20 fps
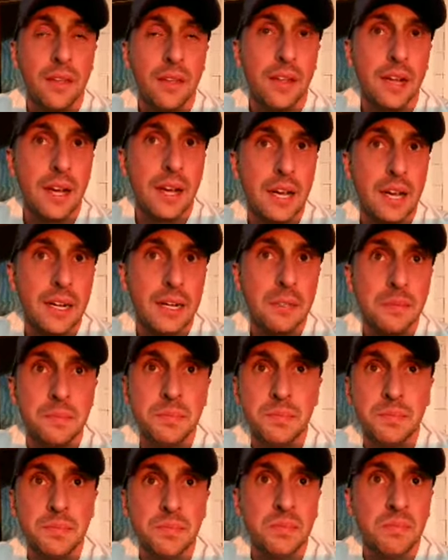Uh,
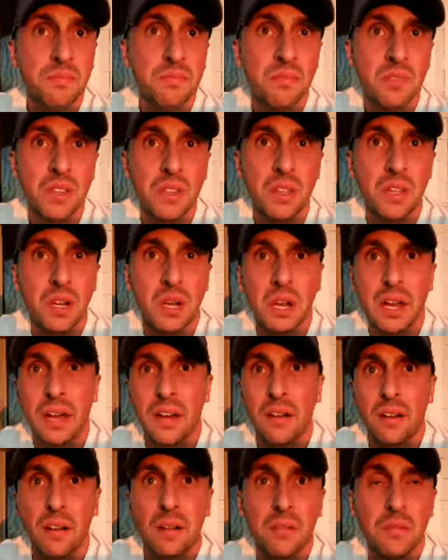I
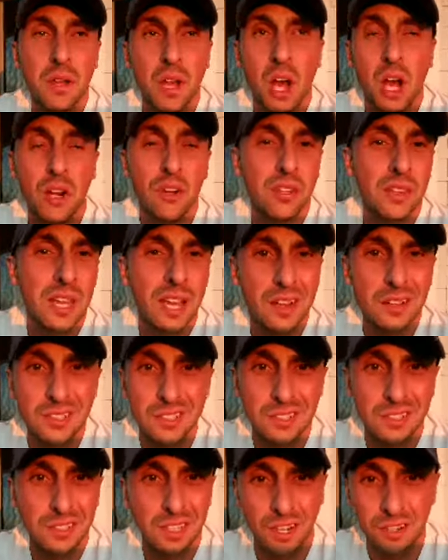don't know, hundred
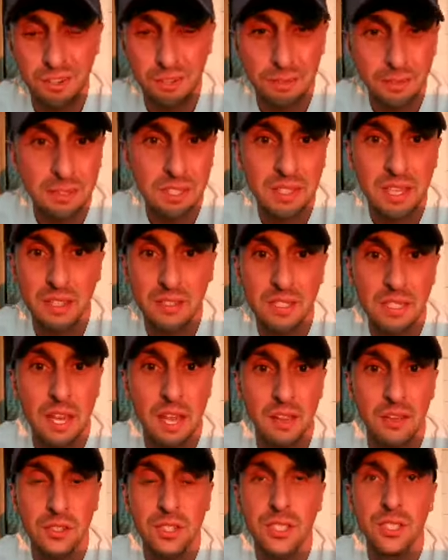thousand, hundred fifty thousand
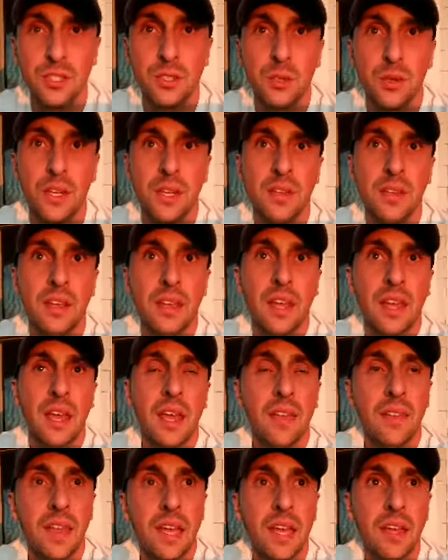dollars into it,
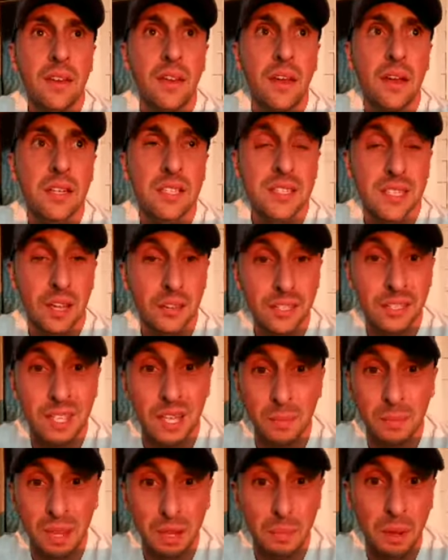and then uh, sell this thing
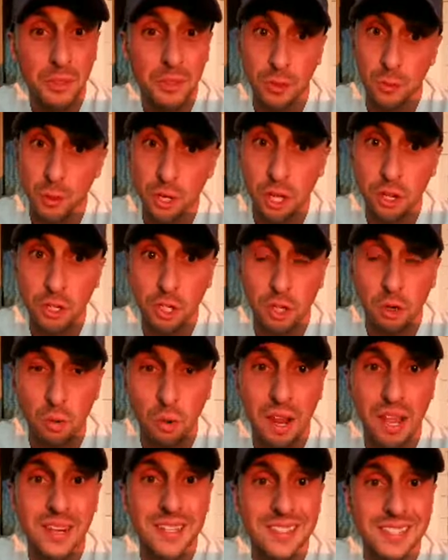and make about three hundred
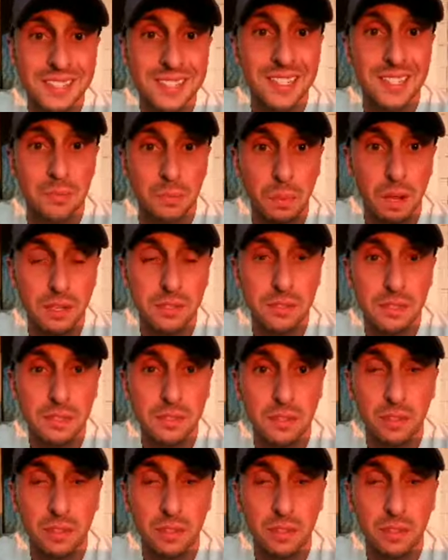grand in six months.